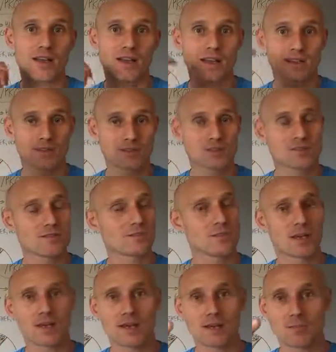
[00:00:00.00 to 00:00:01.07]
it's
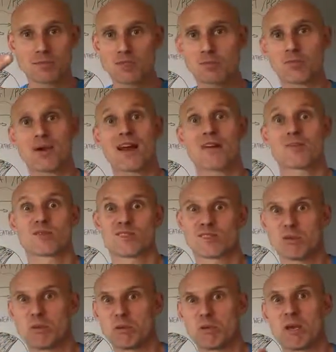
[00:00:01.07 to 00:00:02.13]
sprouts,